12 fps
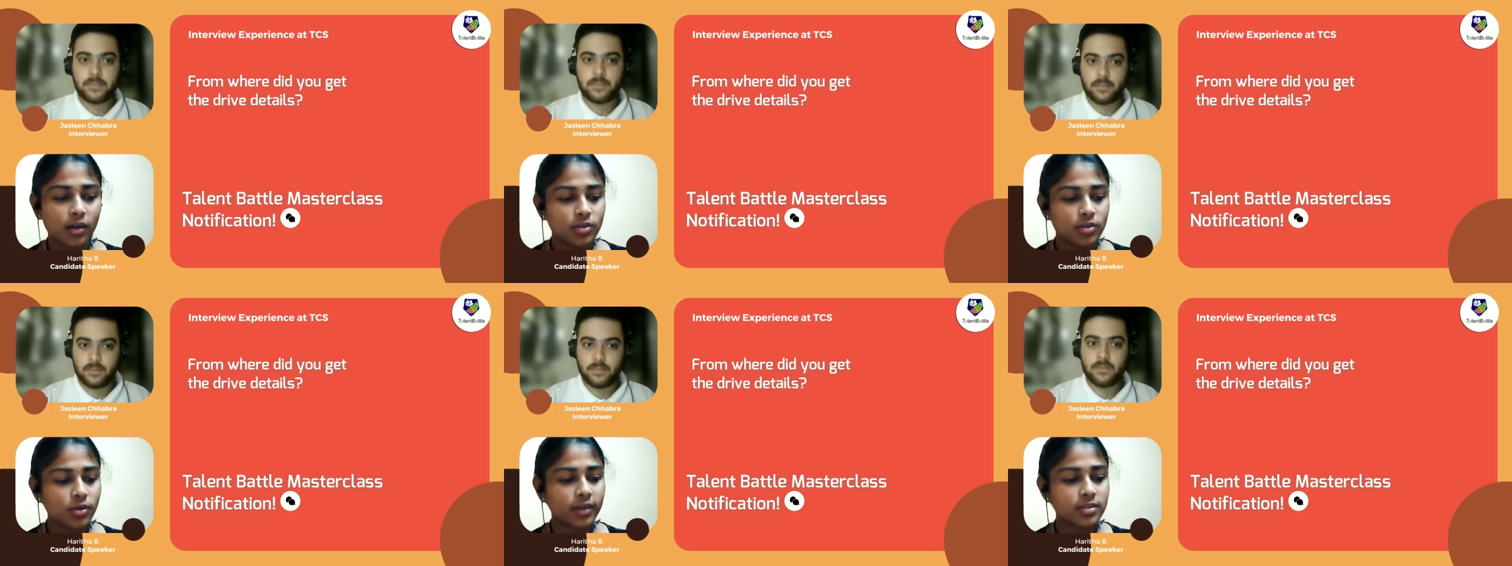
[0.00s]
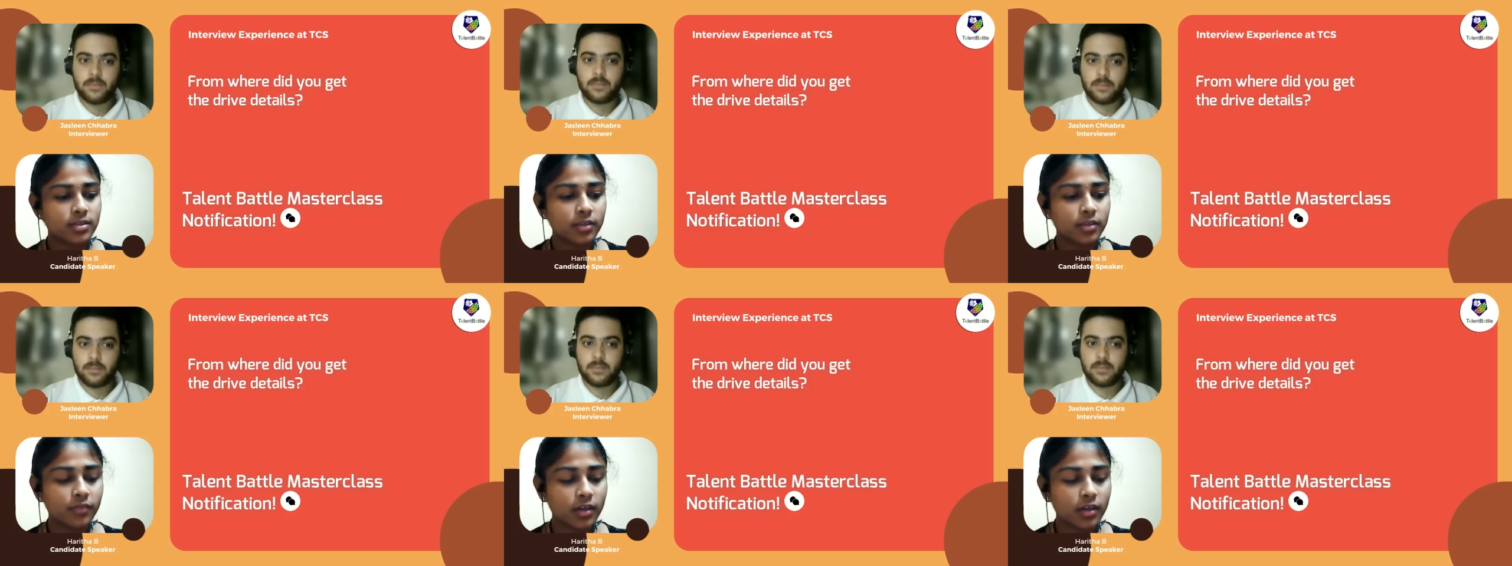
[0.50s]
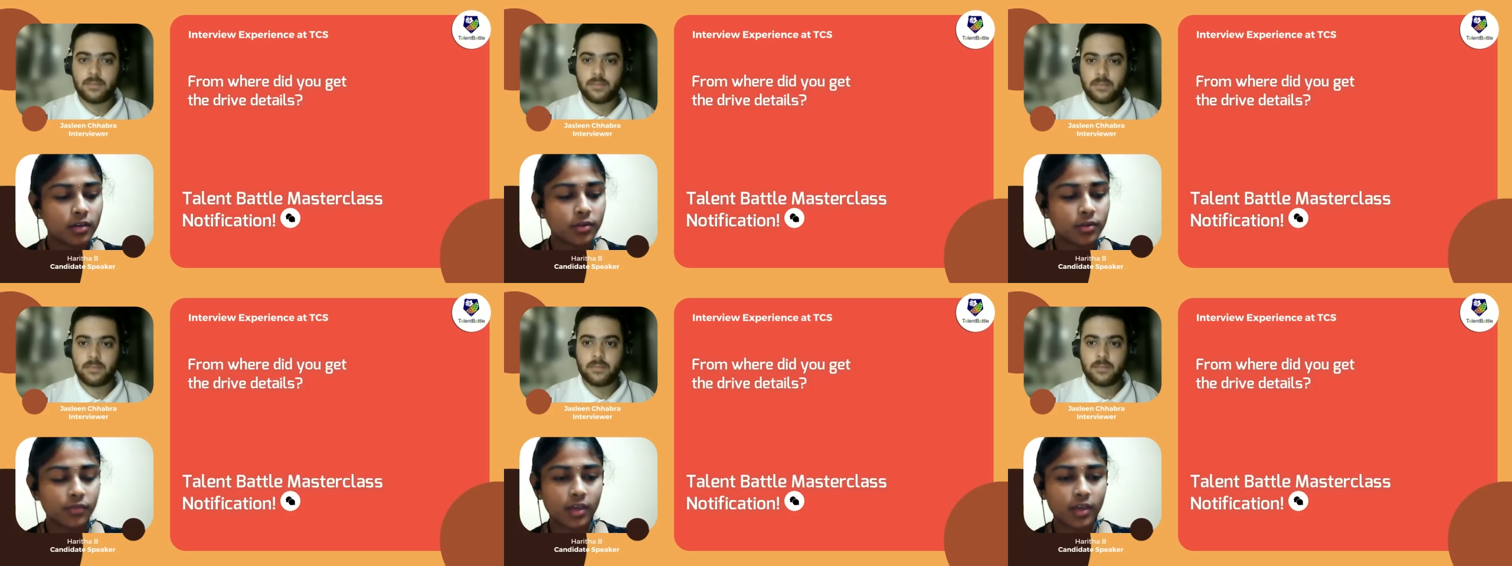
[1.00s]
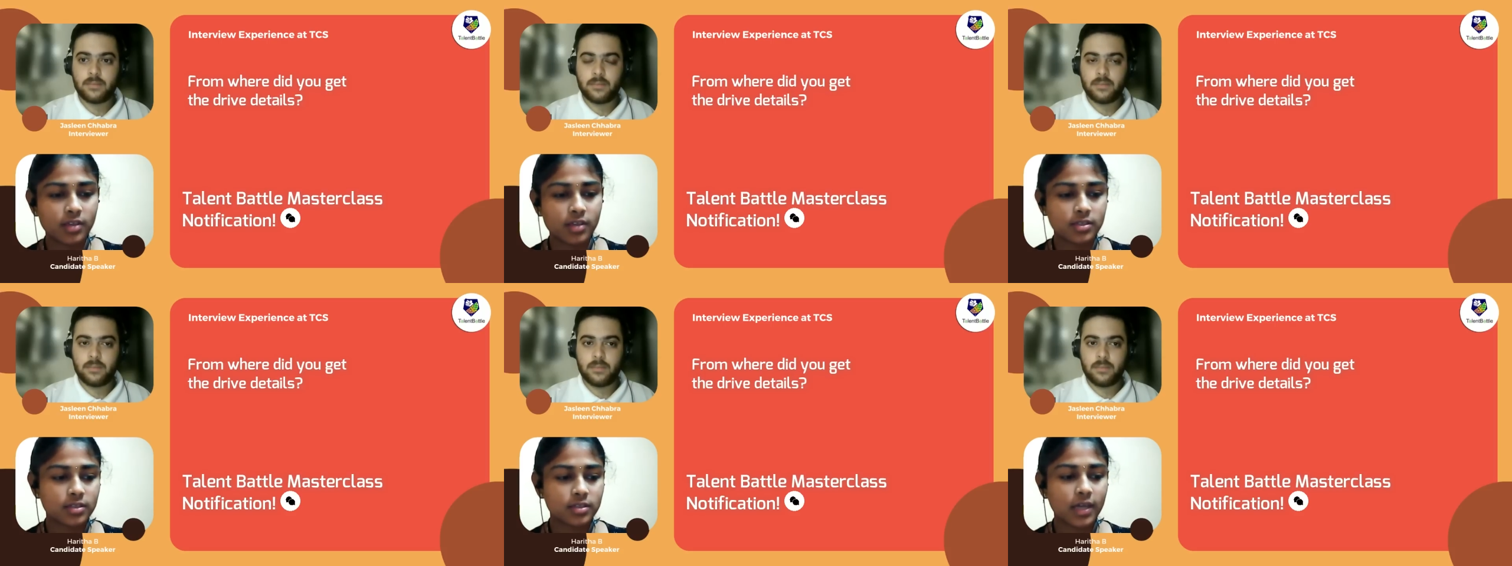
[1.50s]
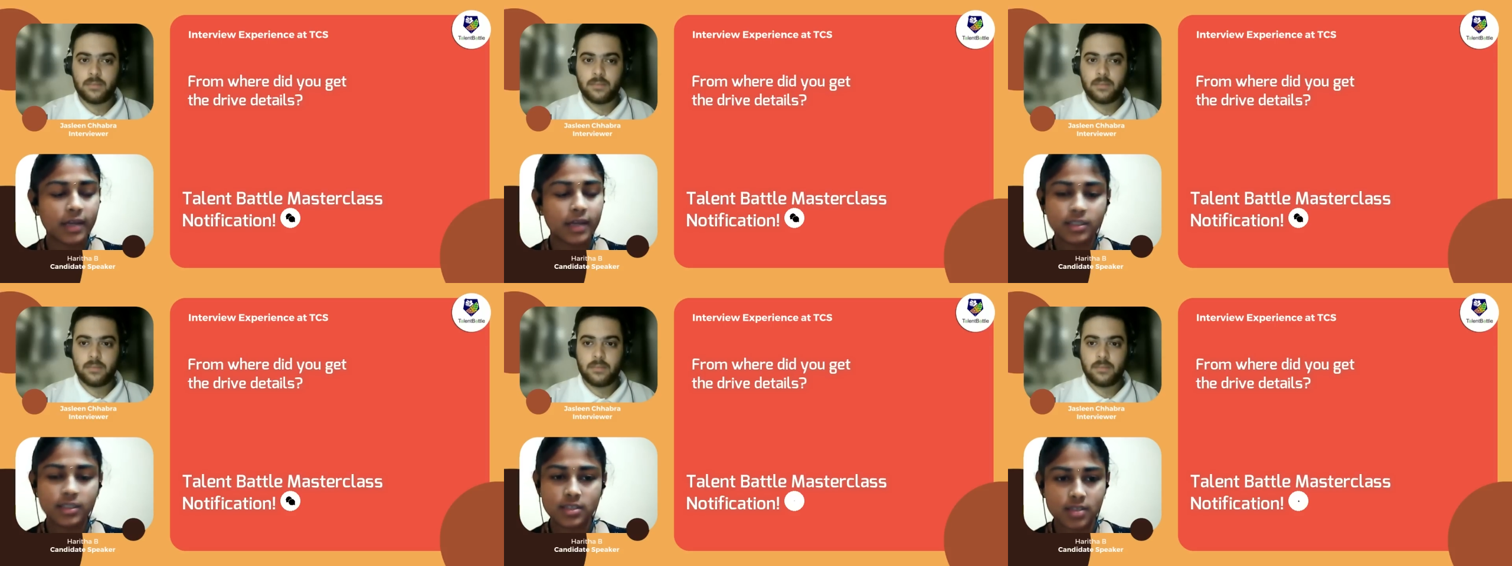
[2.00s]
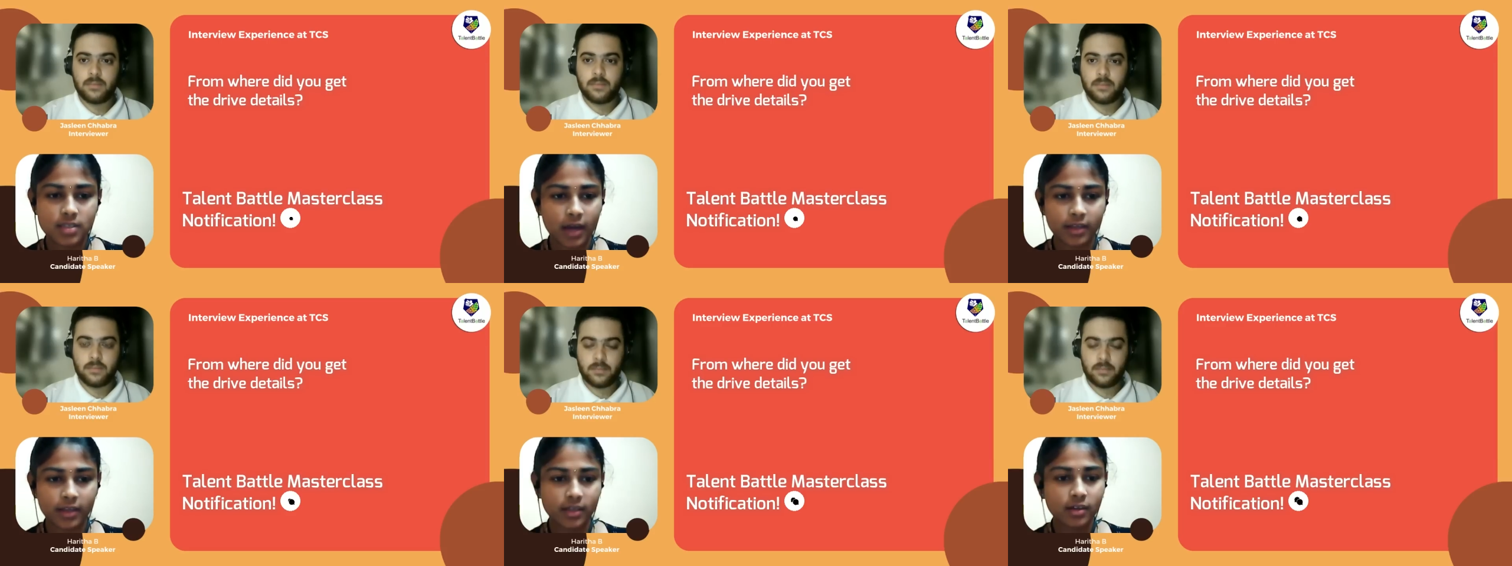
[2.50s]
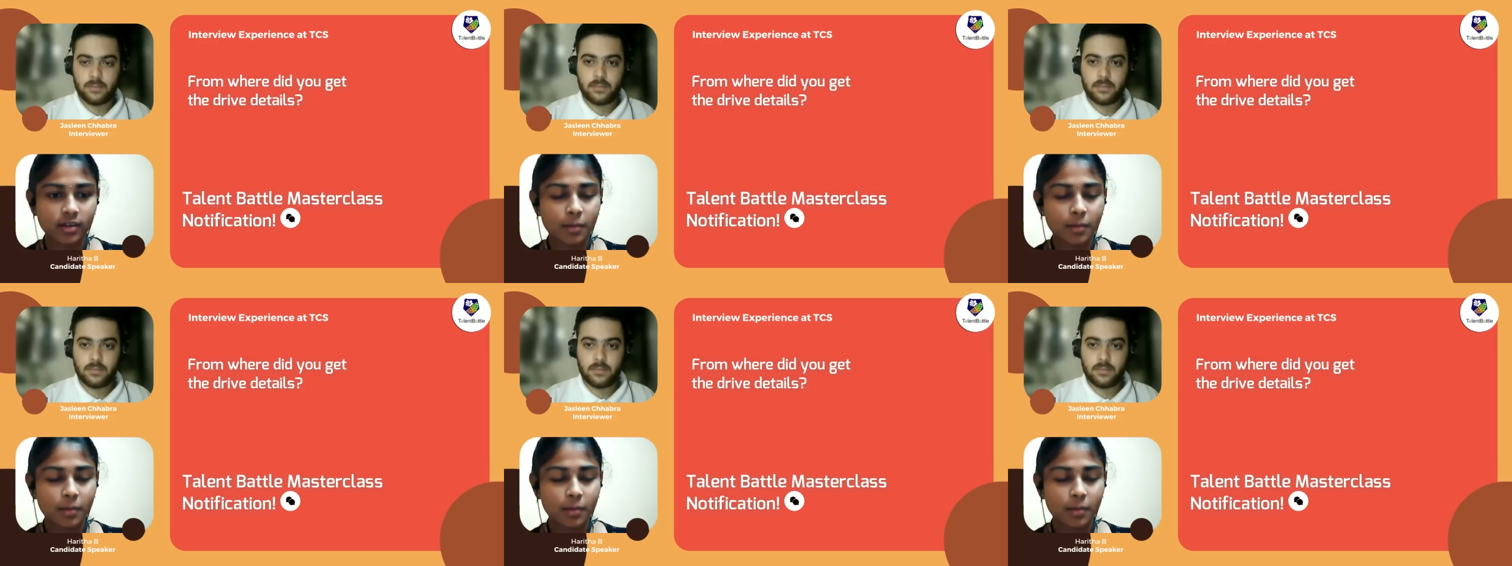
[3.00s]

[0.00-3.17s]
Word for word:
Speaker 1: So I received a notification regarding TCS hiring.